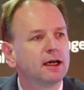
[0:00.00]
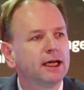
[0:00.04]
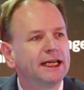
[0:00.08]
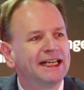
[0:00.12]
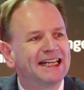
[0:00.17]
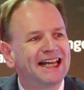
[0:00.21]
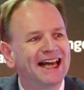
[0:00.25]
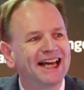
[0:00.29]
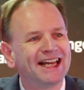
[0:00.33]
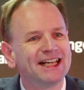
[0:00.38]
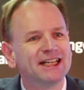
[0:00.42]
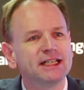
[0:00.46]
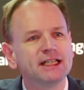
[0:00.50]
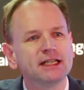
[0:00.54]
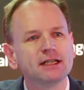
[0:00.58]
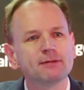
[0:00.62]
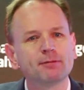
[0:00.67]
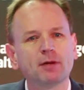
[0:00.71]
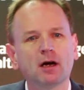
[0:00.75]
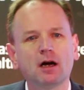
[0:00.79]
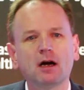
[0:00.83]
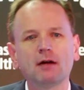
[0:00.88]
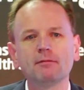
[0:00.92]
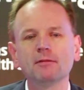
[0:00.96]
in A&E
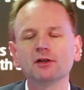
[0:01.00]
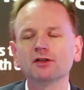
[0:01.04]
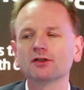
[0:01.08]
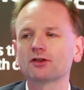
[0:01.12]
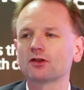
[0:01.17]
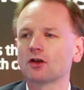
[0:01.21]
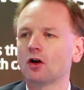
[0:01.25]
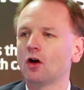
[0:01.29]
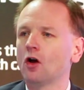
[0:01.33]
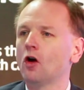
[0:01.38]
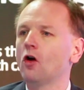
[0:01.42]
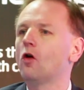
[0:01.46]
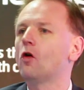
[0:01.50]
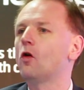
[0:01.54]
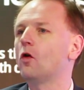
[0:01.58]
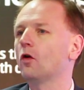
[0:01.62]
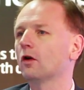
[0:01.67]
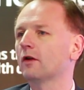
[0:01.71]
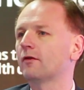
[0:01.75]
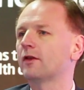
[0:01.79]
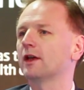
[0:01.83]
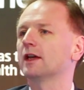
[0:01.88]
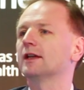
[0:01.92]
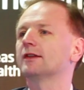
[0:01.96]
departments,
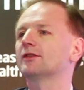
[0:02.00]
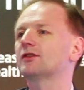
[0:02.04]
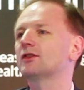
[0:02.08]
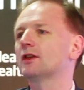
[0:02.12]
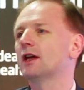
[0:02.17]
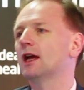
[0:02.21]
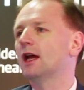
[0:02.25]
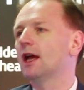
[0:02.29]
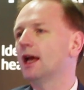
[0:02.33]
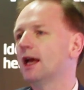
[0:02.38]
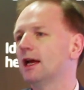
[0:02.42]
all of this